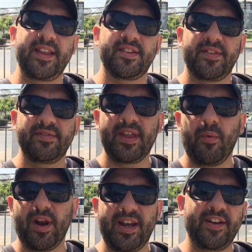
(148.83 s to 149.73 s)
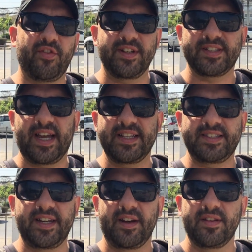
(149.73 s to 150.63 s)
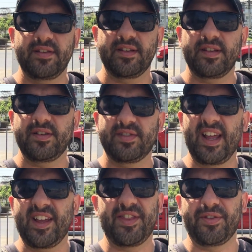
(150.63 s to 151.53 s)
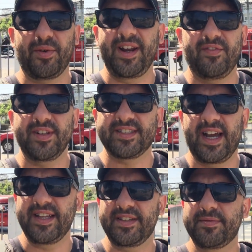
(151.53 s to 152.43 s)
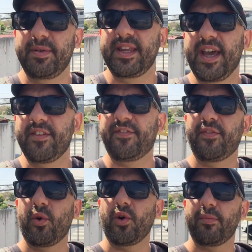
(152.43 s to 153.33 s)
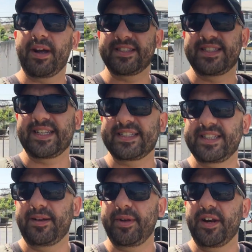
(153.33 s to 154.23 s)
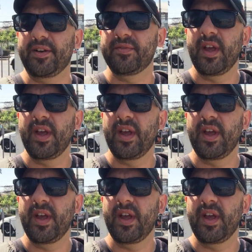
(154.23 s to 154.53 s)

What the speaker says: So they want a different size here. There's like three different sizes, but yeah, the 4x6 centimeter.